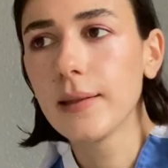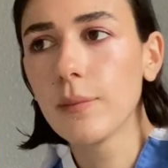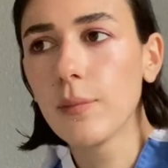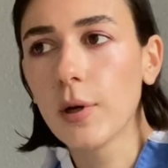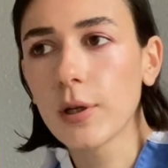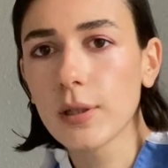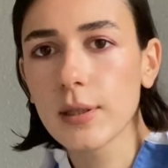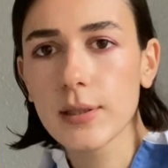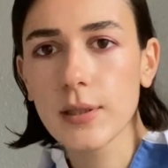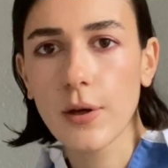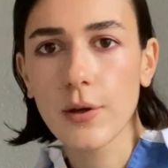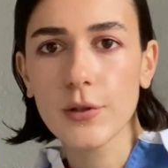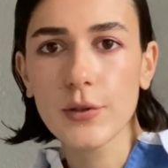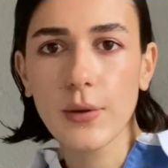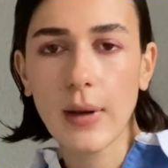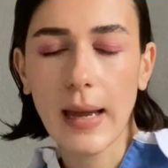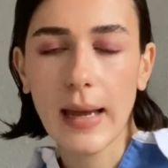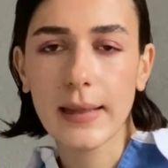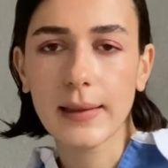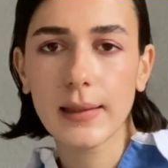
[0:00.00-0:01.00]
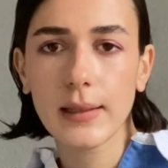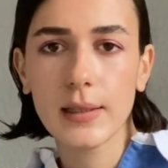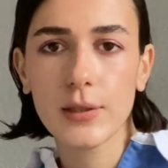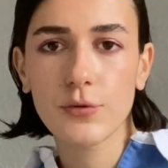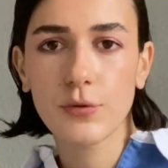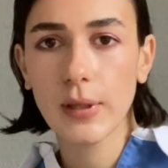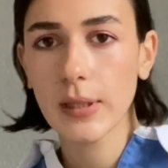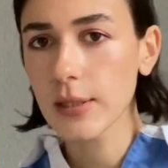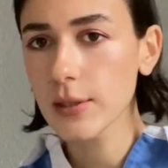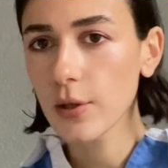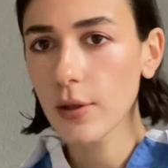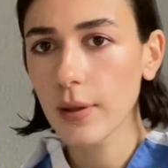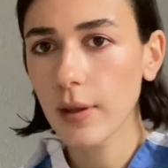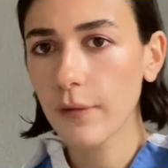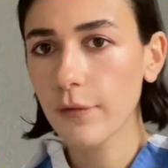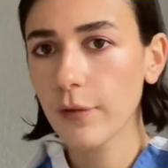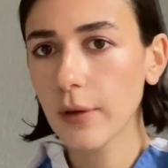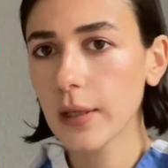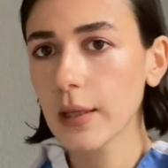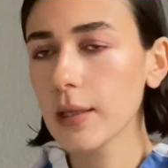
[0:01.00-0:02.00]
the models also had these rings on their
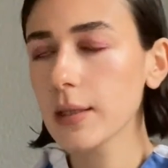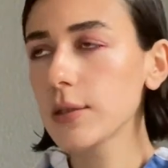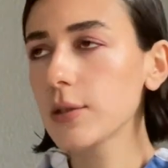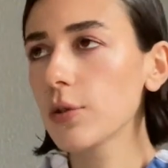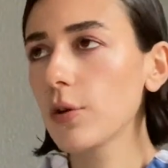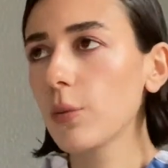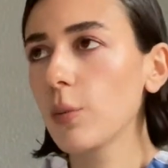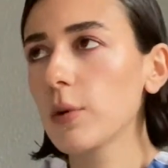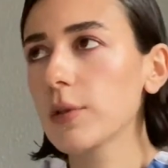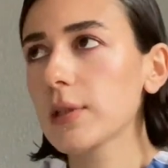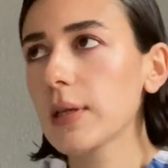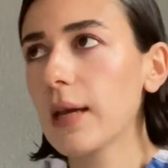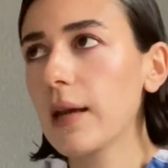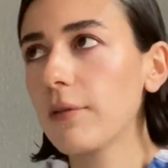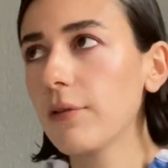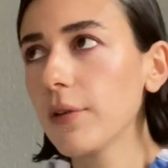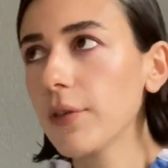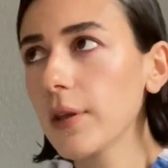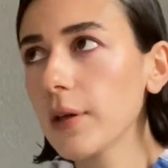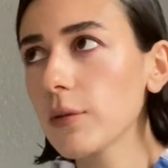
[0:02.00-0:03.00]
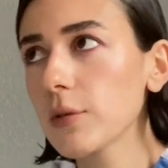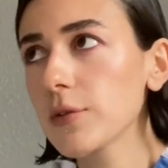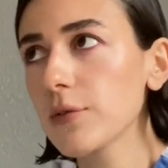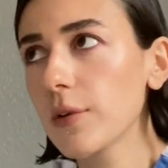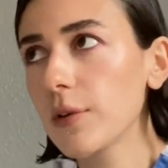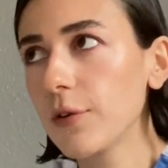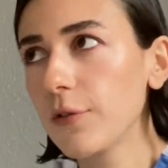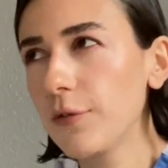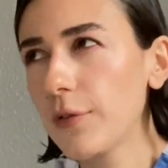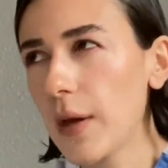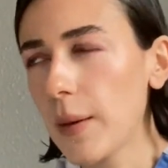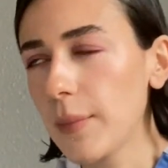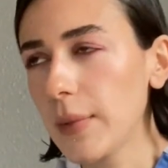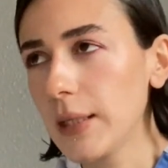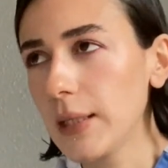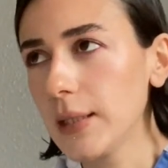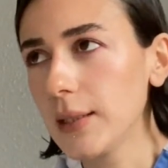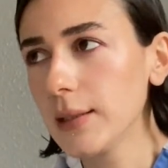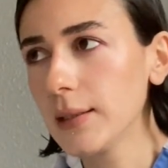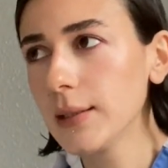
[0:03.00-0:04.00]
fingers. So it was, everything was very
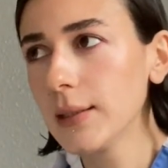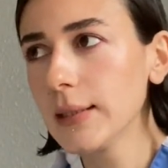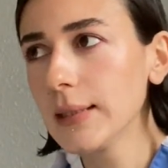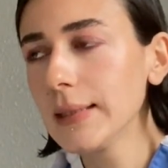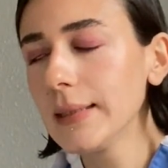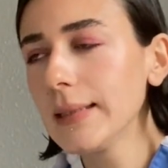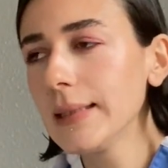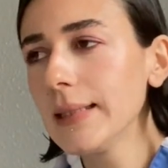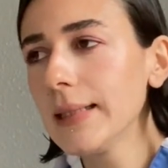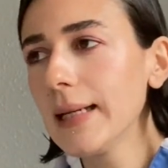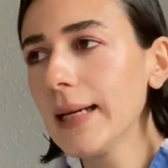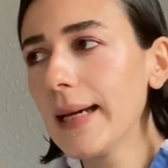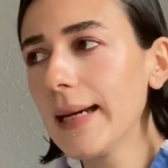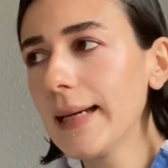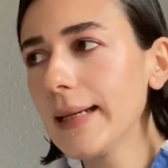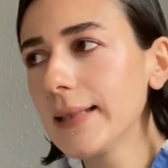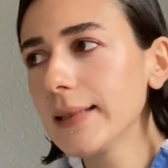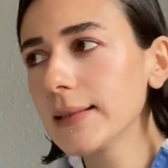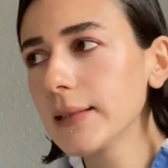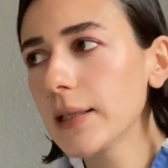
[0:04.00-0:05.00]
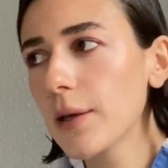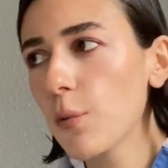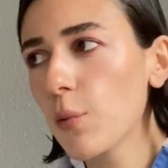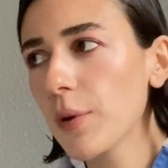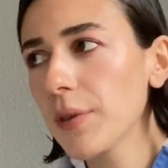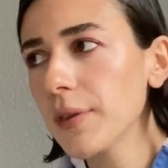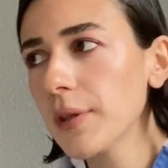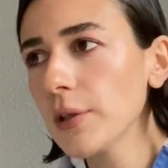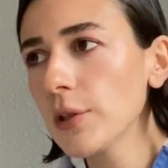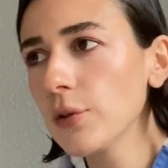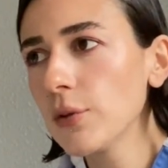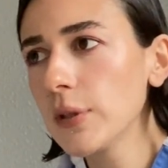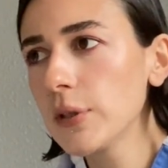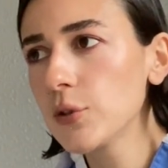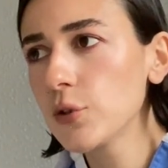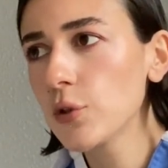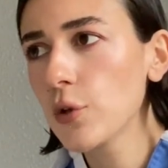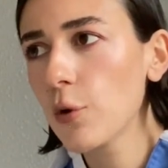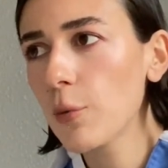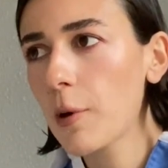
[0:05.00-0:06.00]
feminine. And one thing you need
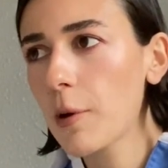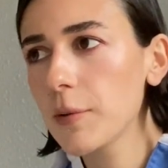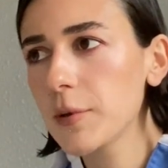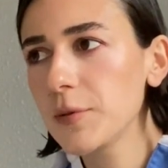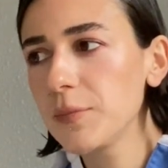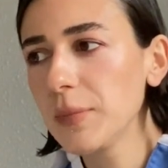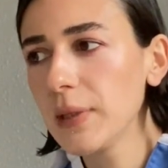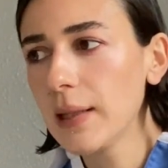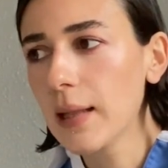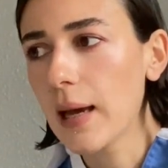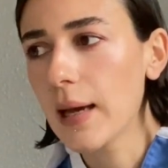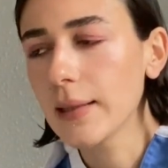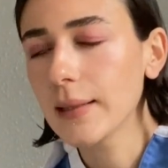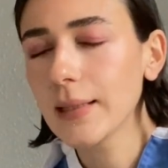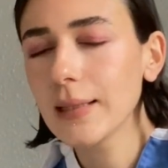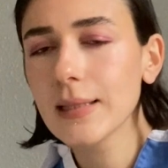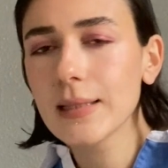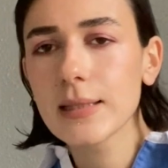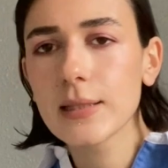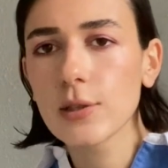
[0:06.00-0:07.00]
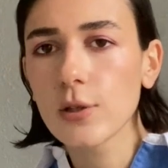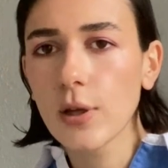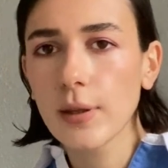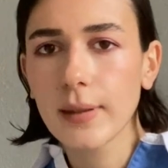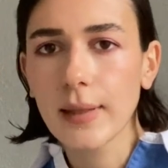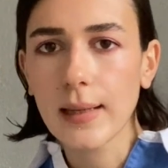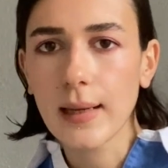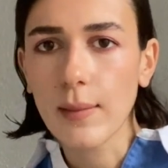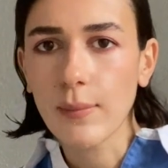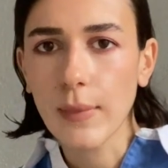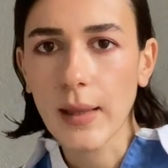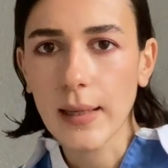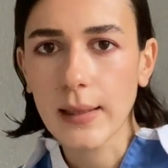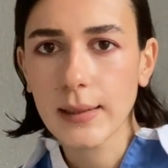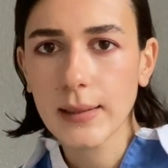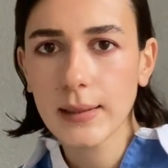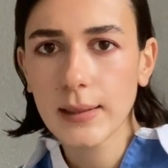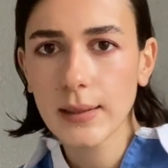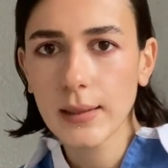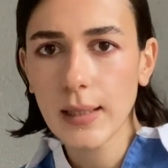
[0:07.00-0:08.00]
to know about Milan, and it's not that I'm
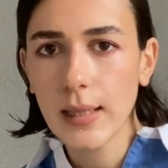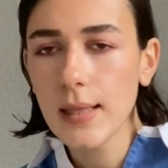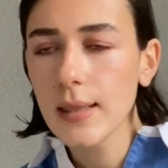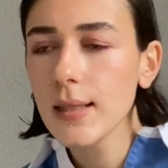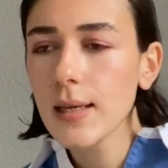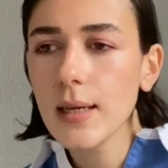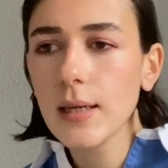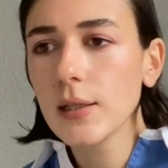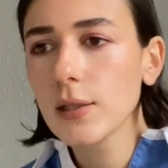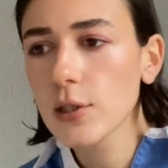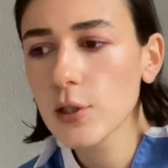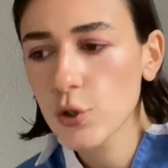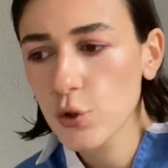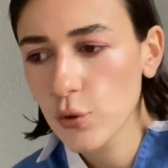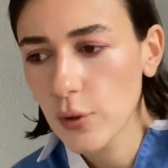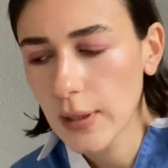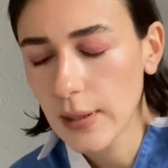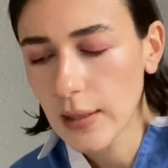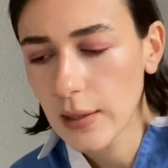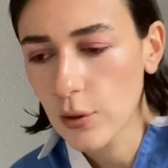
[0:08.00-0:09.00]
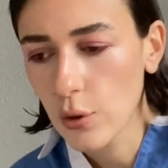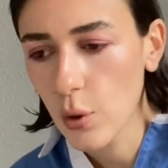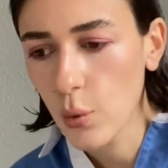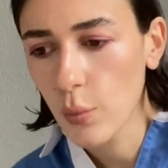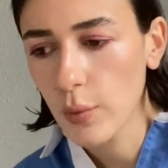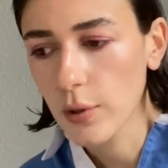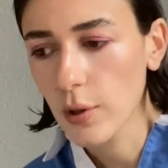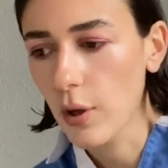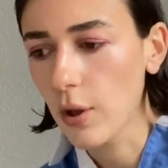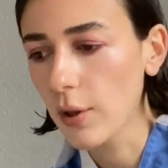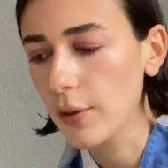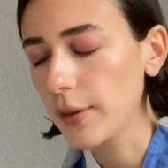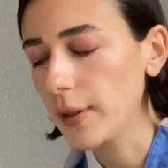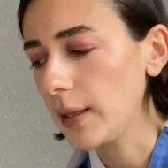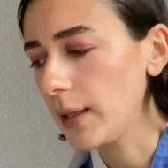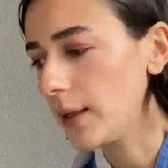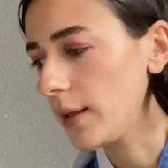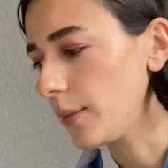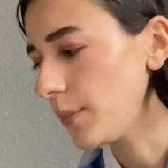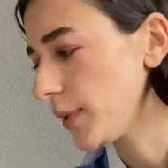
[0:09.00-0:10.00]
like in the industry and I know what all
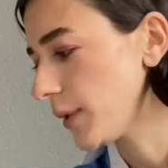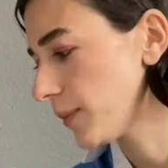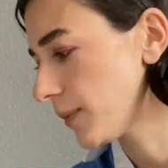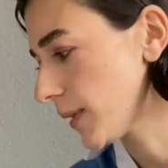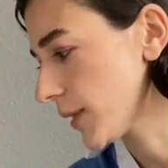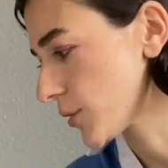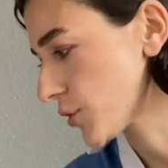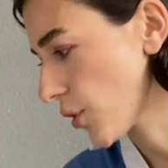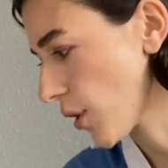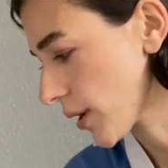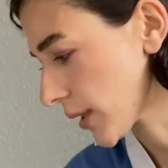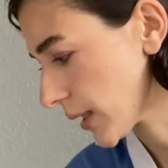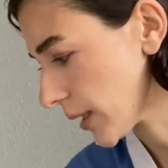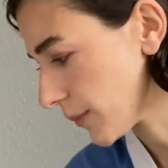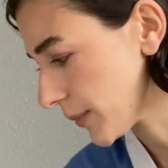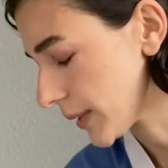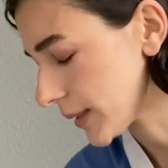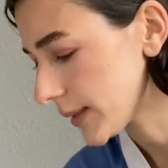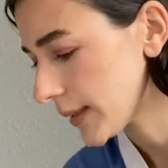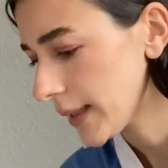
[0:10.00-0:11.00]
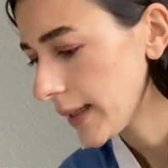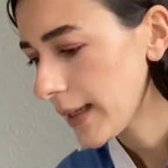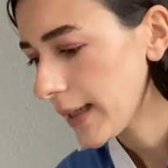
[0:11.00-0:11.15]
the people are talking, but